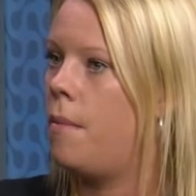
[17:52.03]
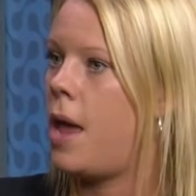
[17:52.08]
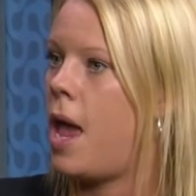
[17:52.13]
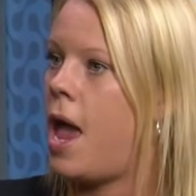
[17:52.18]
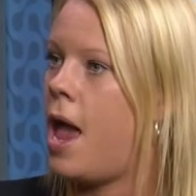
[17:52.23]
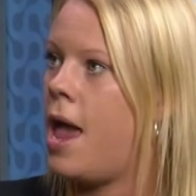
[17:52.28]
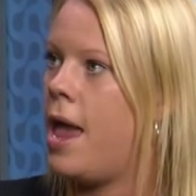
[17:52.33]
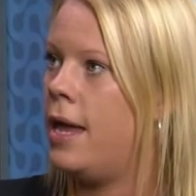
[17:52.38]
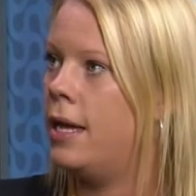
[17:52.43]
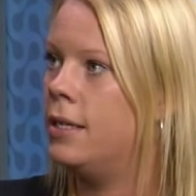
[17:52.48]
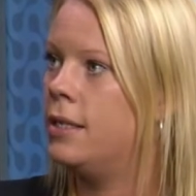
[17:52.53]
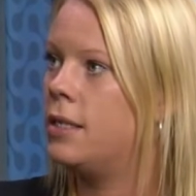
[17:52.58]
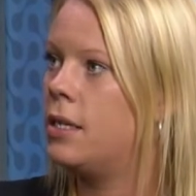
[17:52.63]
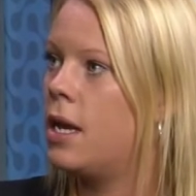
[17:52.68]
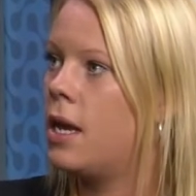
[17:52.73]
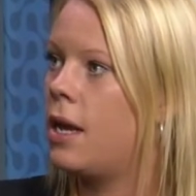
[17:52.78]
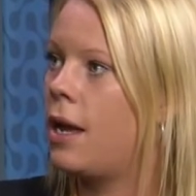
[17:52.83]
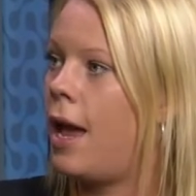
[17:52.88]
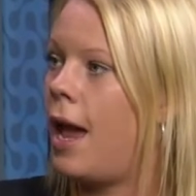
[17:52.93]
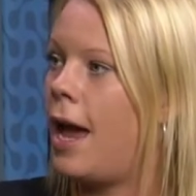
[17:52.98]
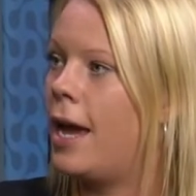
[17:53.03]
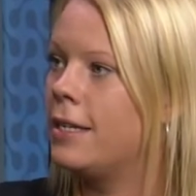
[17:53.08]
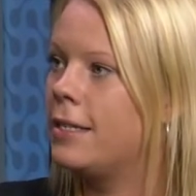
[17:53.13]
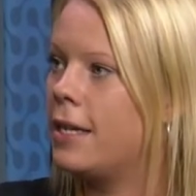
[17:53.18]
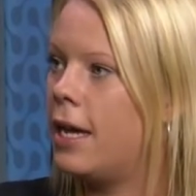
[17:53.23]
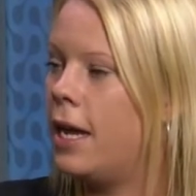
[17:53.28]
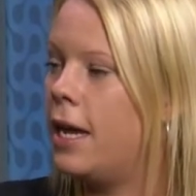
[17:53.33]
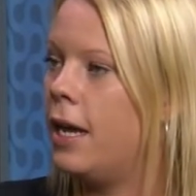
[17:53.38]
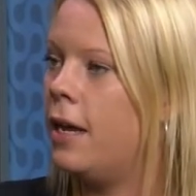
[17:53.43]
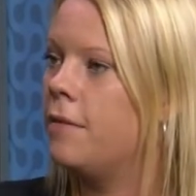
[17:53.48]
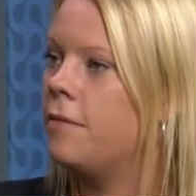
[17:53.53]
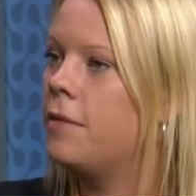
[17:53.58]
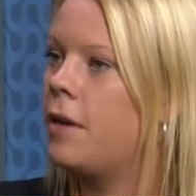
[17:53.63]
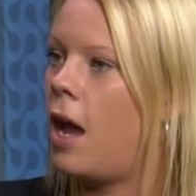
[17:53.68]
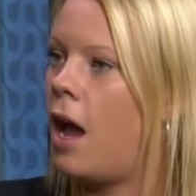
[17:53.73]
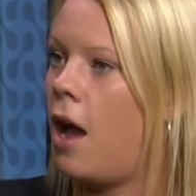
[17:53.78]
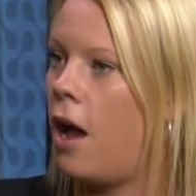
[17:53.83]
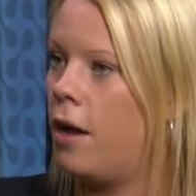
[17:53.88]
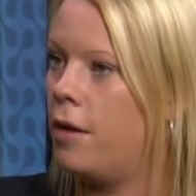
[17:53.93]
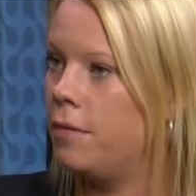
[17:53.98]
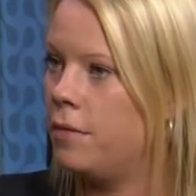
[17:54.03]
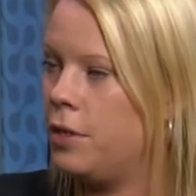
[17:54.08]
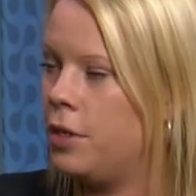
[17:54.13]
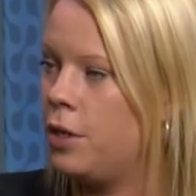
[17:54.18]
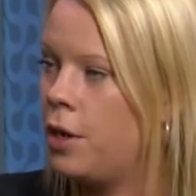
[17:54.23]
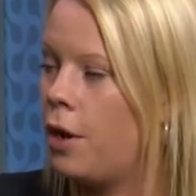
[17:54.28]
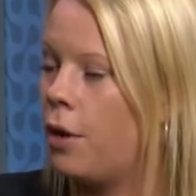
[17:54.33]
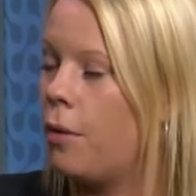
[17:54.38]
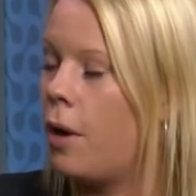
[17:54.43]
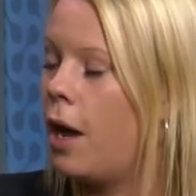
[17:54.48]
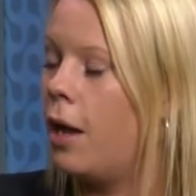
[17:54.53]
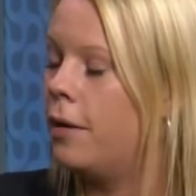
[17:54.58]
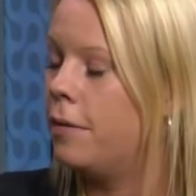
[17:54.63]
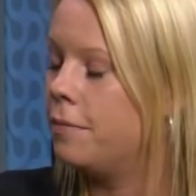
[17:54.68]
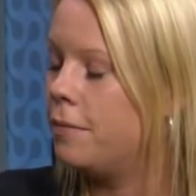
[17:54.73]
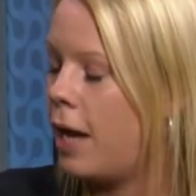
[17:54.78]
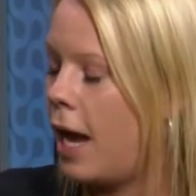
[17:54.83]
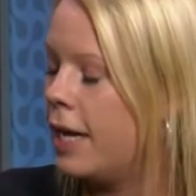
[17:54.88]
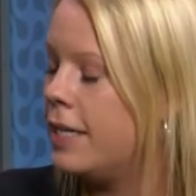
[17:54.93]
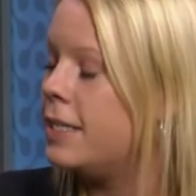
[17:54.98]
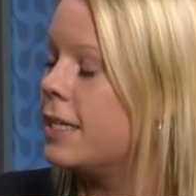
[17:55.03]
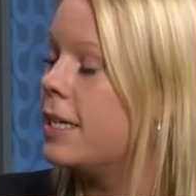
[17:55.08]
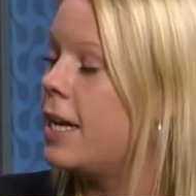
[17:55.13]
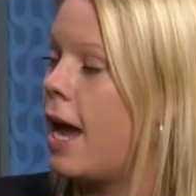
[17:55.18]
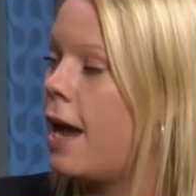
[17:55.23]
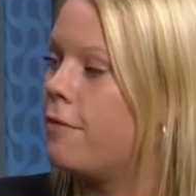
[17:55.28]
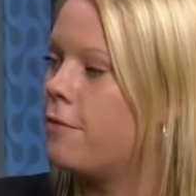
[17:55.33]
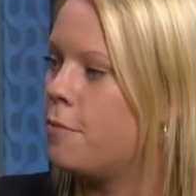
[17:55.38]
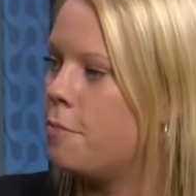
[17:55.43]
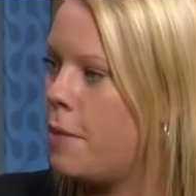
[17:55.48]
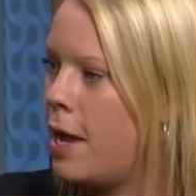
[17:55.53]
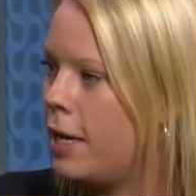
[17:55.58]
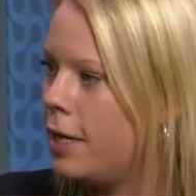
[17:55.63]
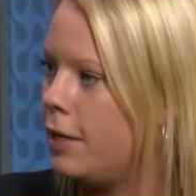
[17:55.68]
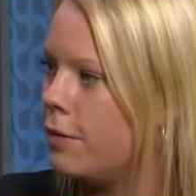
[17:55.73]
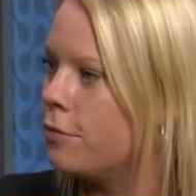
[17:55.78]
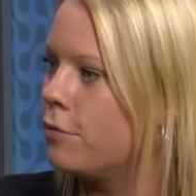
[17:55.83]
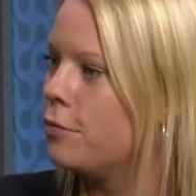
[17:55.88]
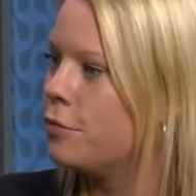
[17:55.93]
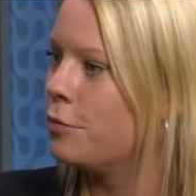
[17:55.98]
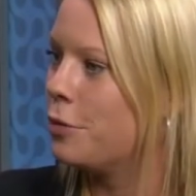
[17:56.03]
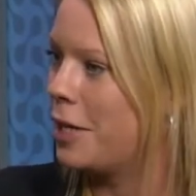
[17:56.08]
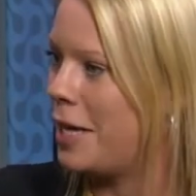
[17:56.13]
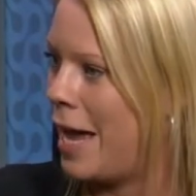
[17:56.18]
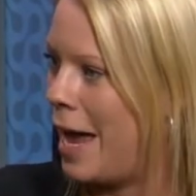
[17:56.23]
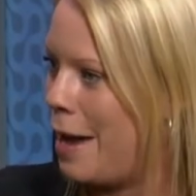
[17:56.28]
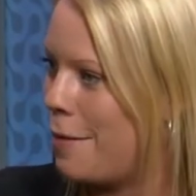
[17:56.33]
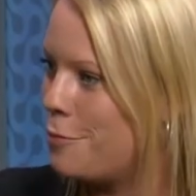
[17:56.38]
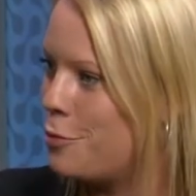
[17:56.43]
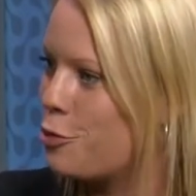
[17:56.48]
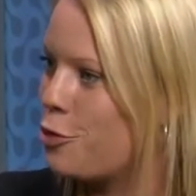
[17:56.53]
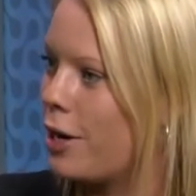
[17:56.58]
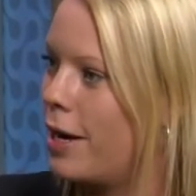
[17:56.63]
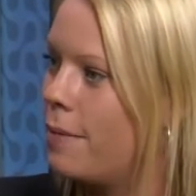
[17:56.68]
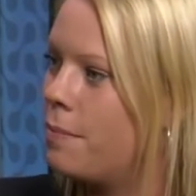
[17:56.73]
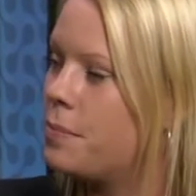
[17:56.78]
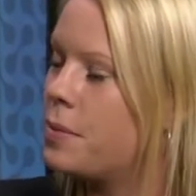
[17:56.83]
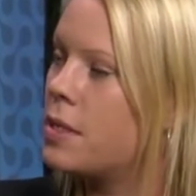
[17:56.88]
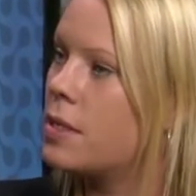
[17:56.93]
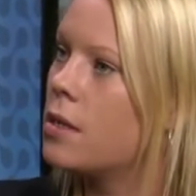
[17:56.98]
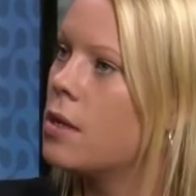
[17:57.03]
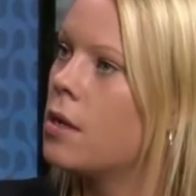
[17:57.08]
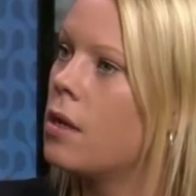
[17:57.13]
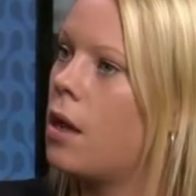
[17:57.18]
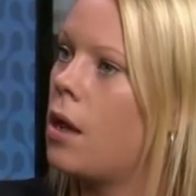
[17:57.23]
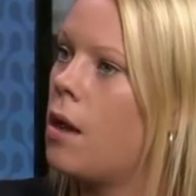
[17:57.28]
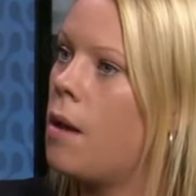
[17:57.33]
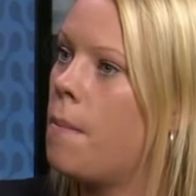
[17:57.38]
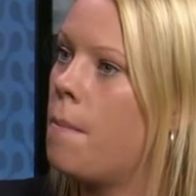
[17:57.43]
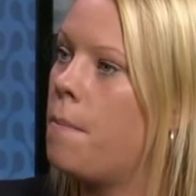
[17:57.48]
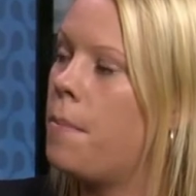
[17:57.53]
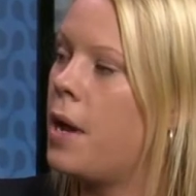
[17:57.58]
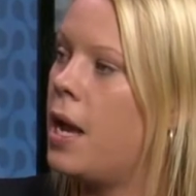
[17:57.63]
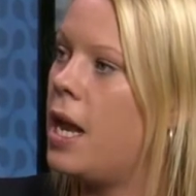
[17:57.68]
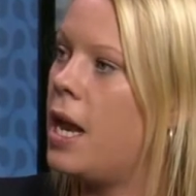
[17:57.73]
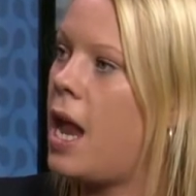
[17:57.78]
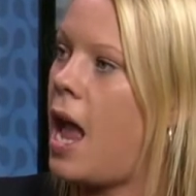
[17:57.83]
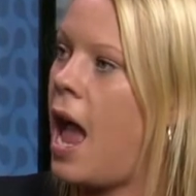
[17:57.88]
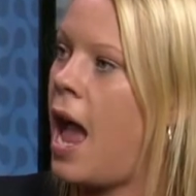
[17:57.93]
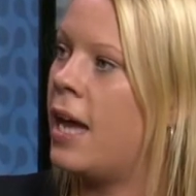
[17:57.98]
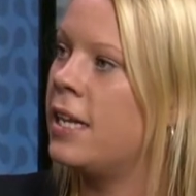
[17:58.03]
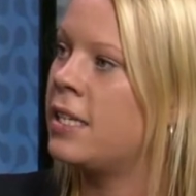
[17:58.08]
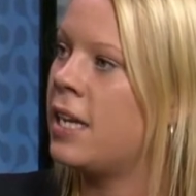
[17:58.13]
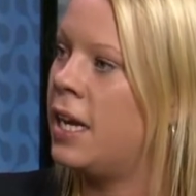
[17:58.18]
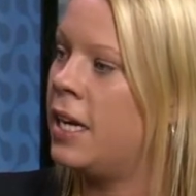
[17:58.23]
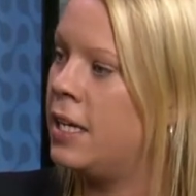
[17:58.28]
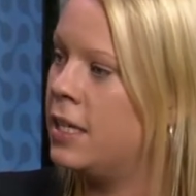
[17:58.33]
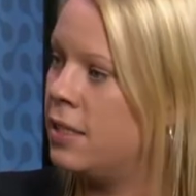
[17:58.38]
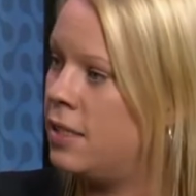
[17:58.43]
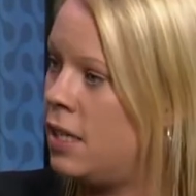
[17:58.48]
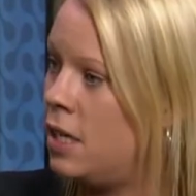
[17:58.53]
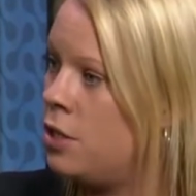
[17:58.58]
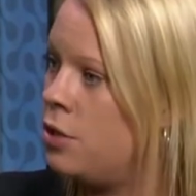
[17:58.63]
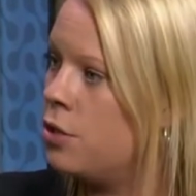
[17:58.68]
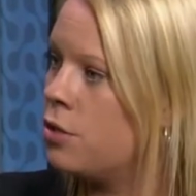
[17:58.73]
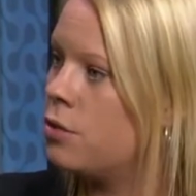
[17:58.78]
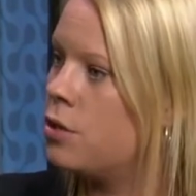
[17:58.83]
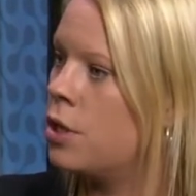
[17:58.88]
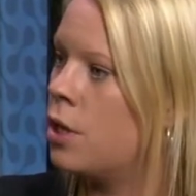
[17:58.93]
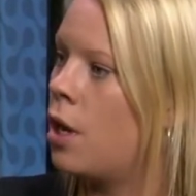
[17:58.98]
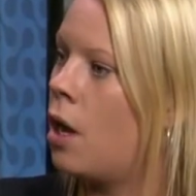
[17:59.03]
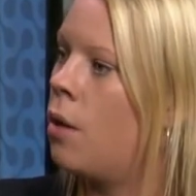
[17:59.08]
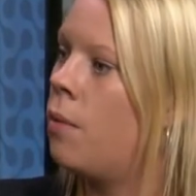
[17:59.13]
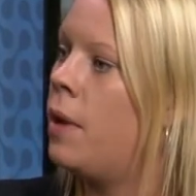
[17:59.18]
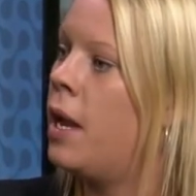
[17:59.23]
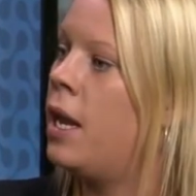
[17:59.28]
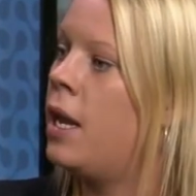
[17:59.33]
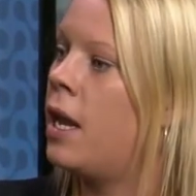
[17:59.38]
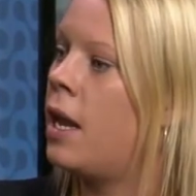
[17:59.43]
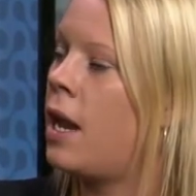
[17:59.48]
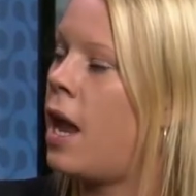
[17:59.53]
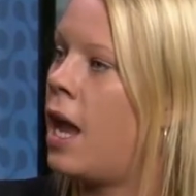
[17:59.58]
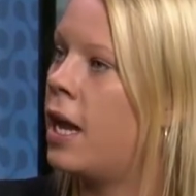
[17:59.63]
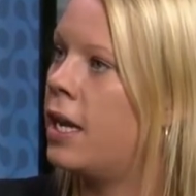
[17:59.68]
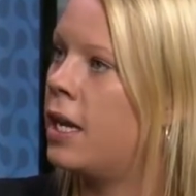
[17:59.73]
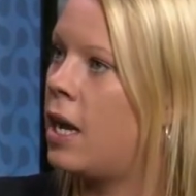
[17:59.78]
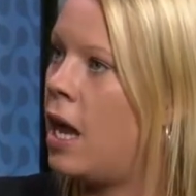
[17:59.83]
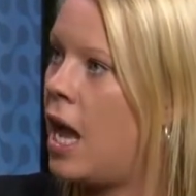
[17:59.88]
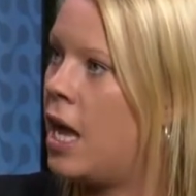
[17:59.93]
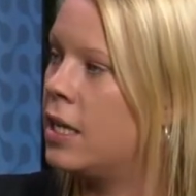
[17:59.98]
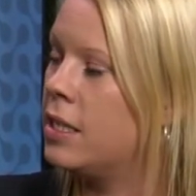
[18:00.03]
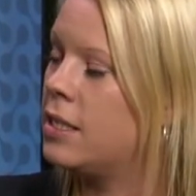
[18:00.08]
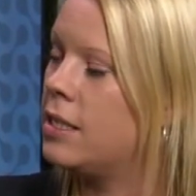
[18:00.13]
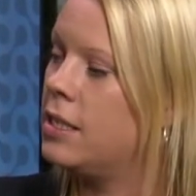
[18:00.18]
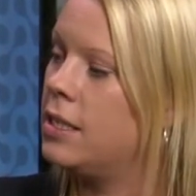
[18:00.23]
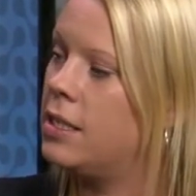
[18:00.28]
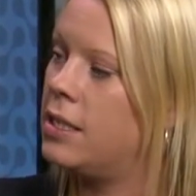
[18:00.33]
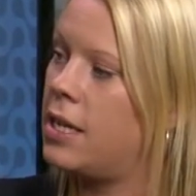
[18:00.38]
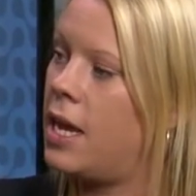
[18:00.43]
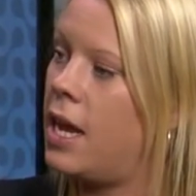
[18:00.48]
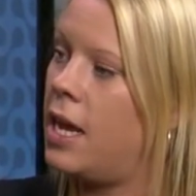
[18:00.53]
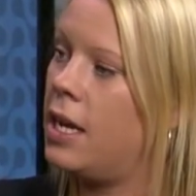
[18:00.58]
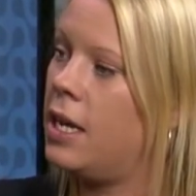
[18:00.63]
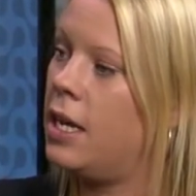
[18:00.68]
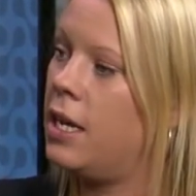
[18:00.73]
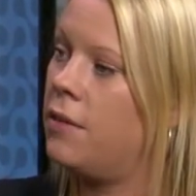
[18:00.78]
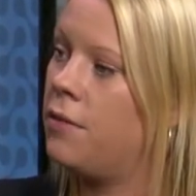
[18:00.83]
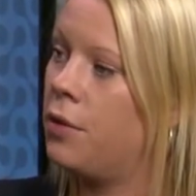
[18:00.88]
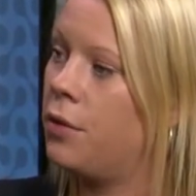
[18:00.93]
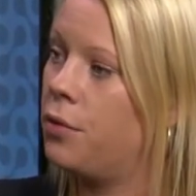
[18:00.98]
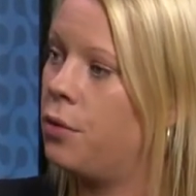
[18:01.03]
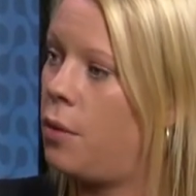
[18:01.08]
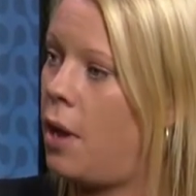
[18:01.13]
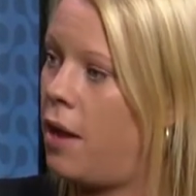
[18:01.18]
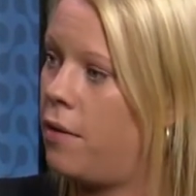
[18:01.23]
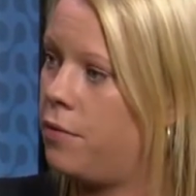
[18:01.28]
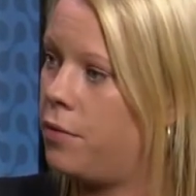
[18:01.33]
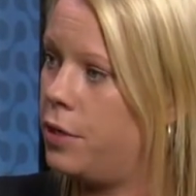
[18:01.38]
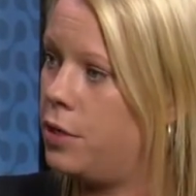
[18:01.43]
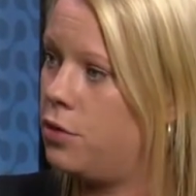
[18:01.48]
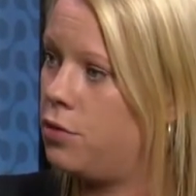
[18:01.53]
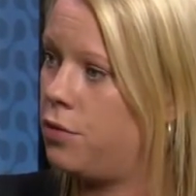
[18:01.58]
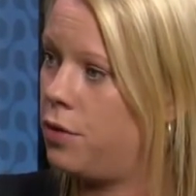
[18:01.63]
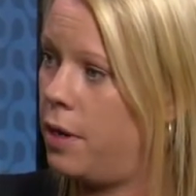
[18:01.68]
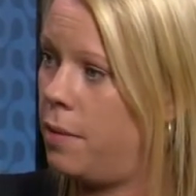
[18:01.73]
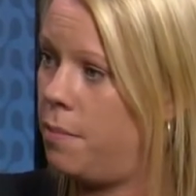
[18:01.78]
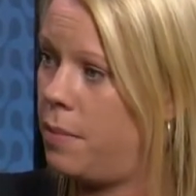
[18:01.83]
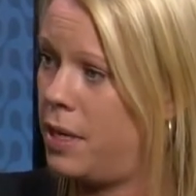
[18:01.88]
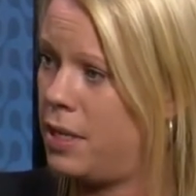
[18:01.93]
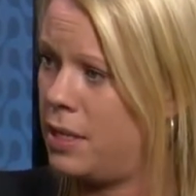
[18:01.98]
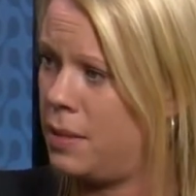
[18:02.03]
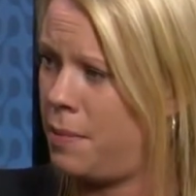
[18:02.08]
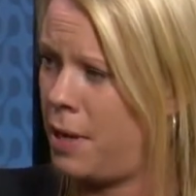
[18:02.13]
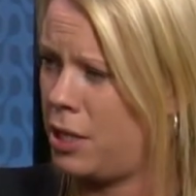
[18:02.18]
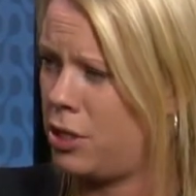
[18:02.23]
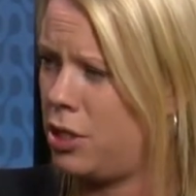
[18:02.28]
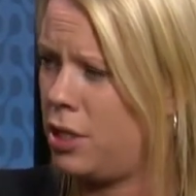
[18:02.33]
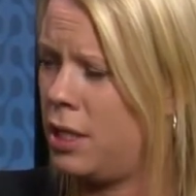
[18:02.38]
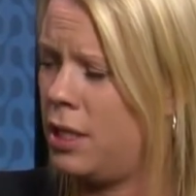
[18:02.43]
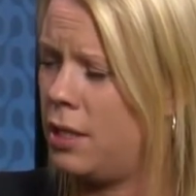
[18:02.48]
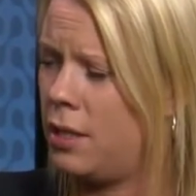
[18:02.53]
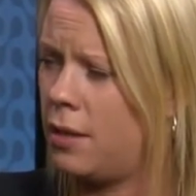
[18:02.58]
And as I, you know, I did have many rehab trips, but as I continued to go in, and I can honestly say, even through every trip, especially